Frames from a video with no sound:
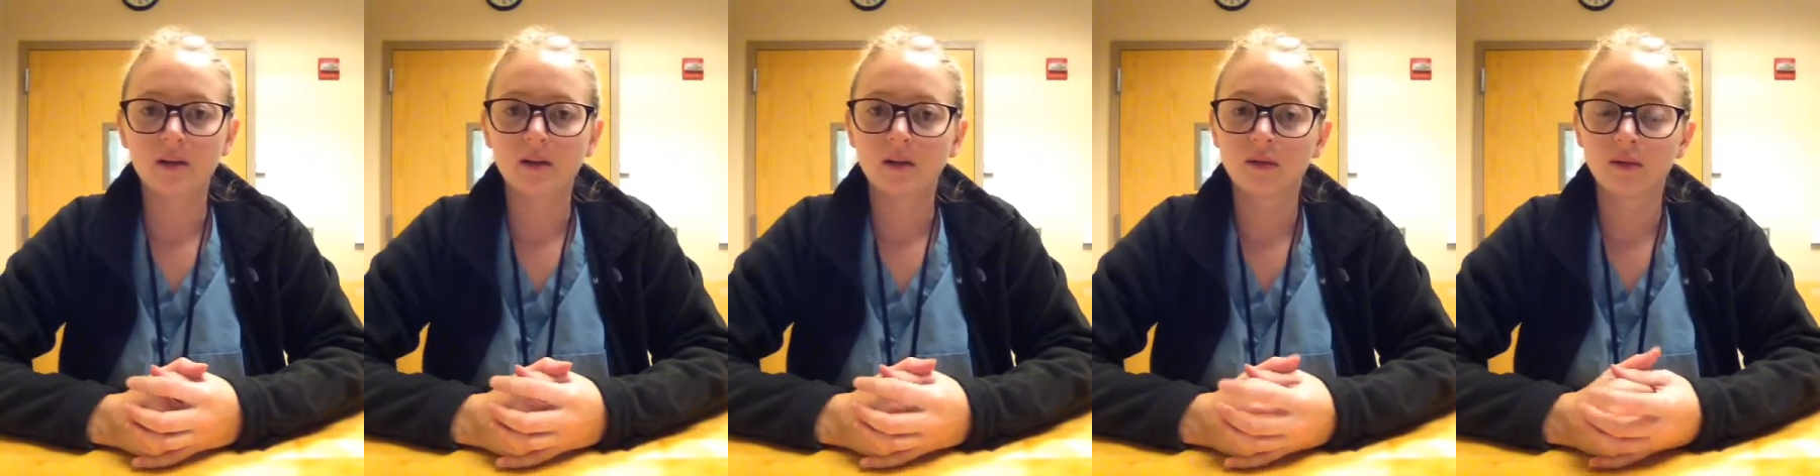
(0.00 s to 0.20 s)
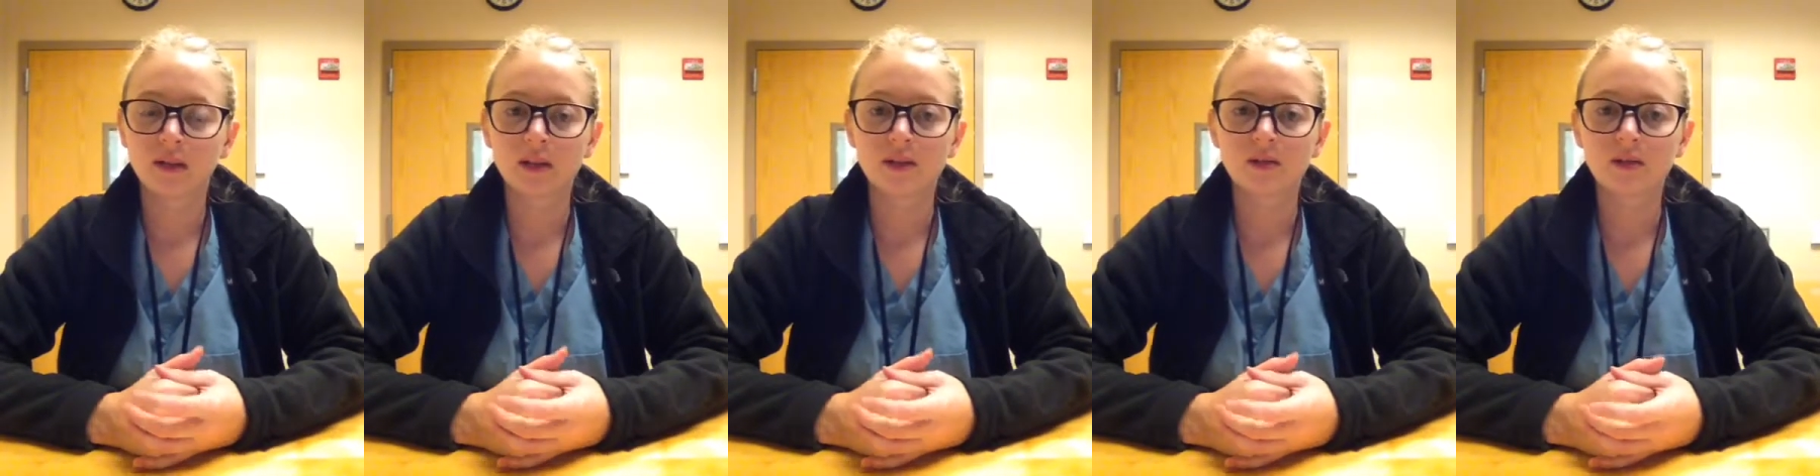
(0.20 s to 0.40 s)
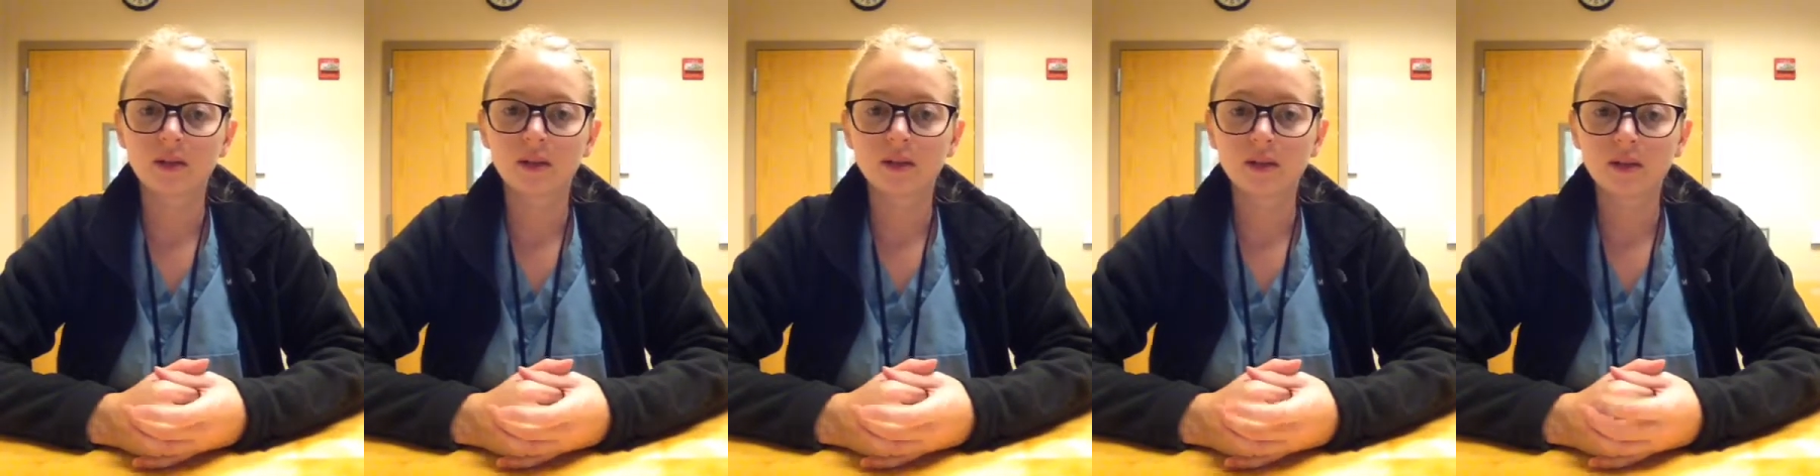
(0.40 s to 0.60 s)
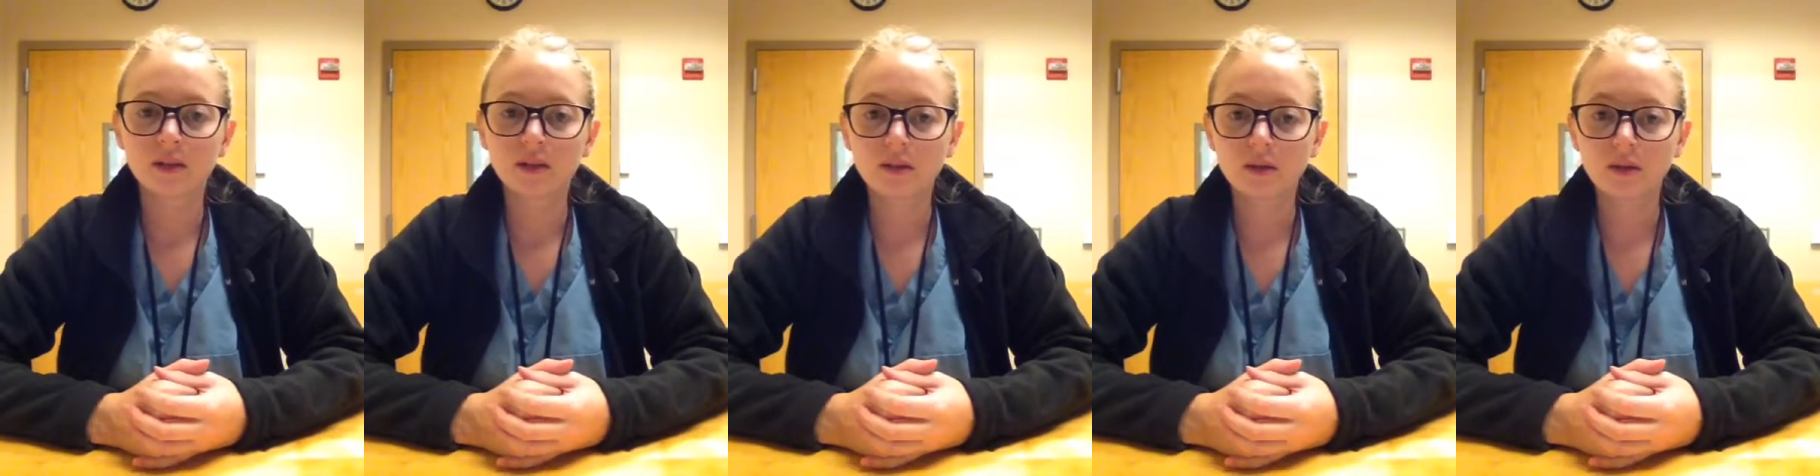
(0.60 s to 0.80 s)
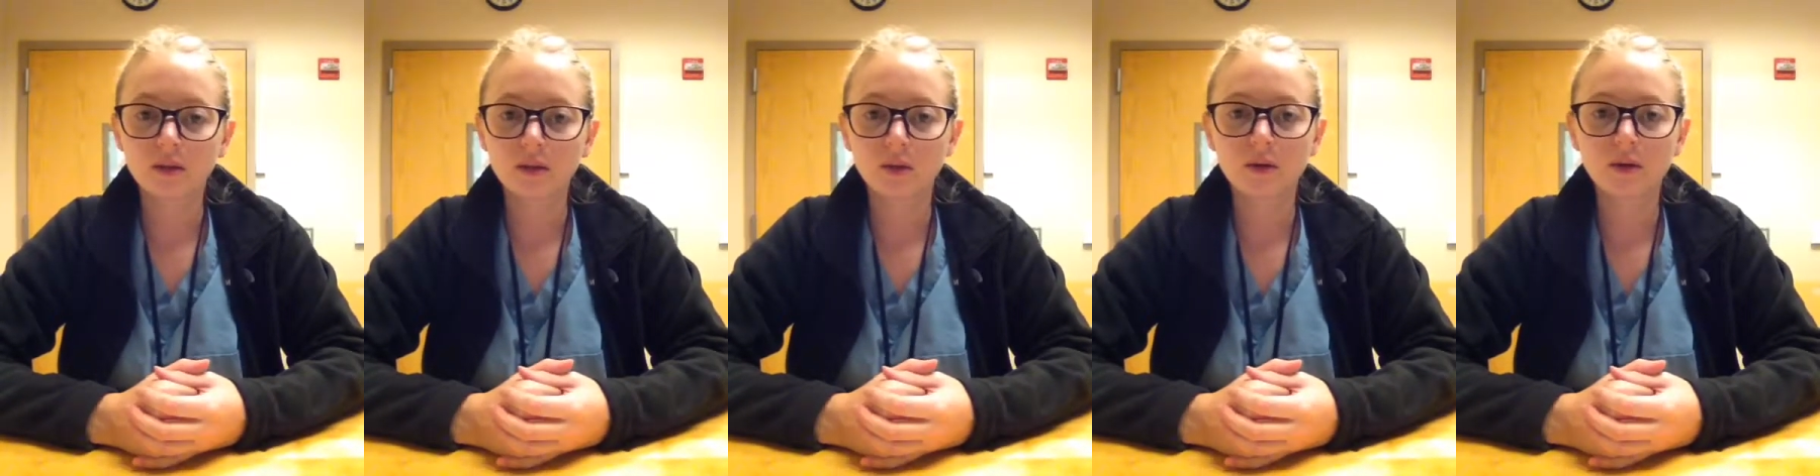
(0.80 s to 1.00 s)

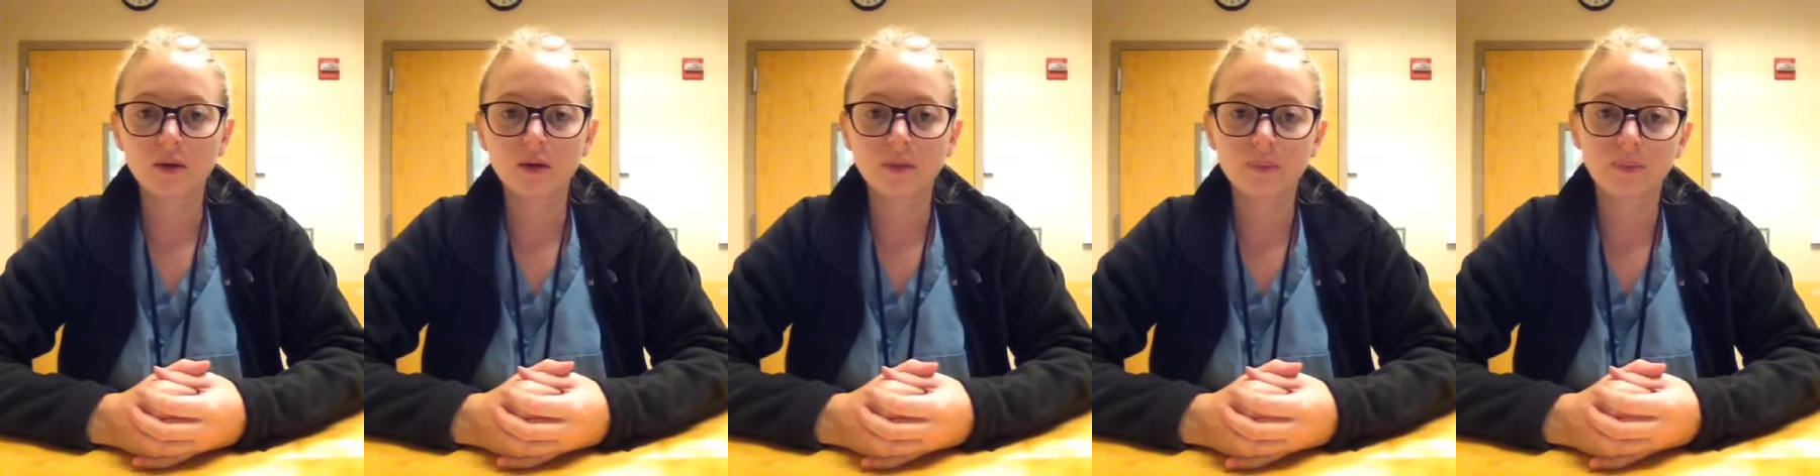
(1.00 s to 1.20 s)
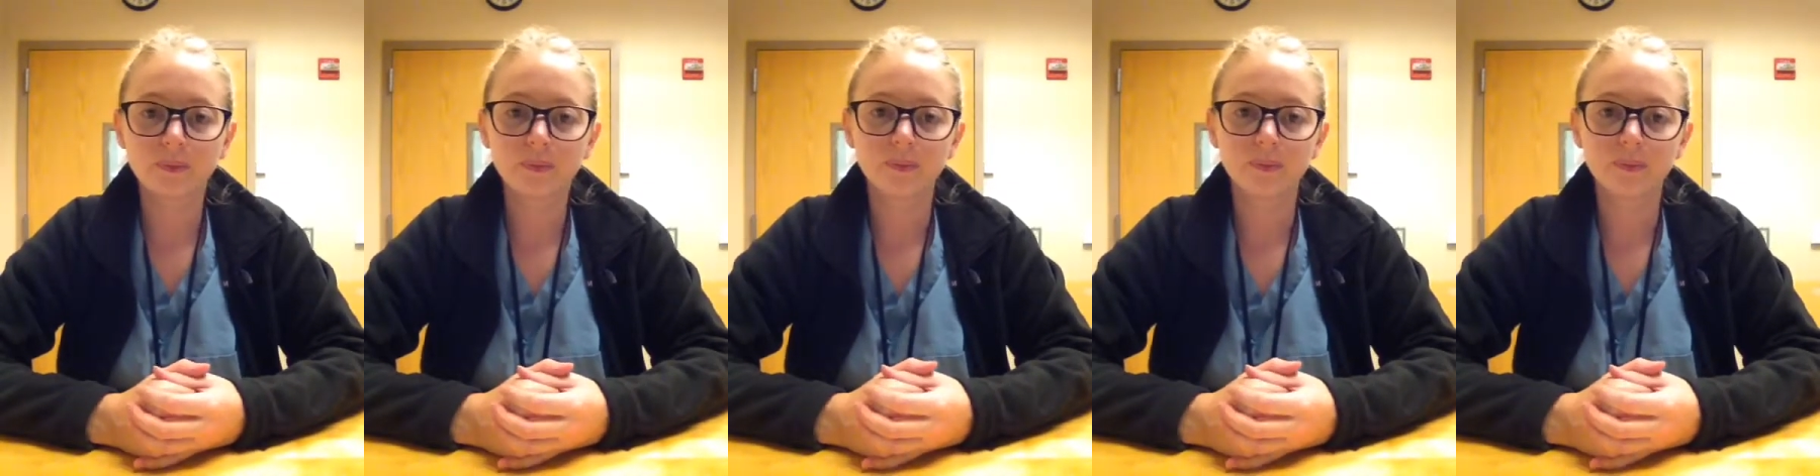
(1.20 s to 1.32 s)
resources tool.